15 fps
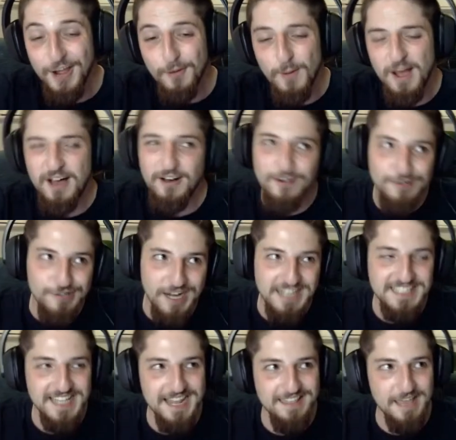Well, I
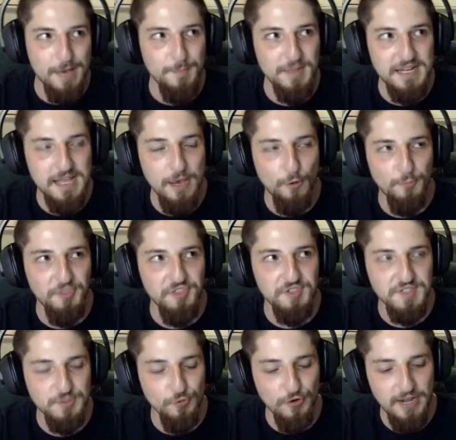say that, but he helped
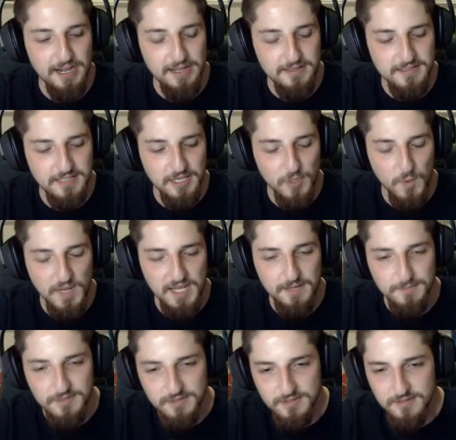the Straw Hats get away.
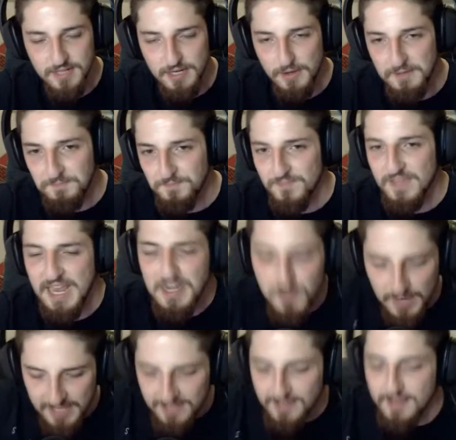But
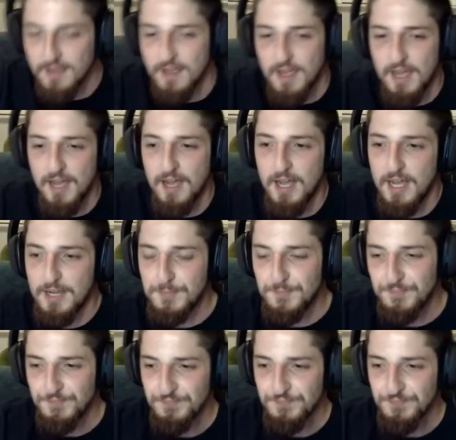anyway, yeah,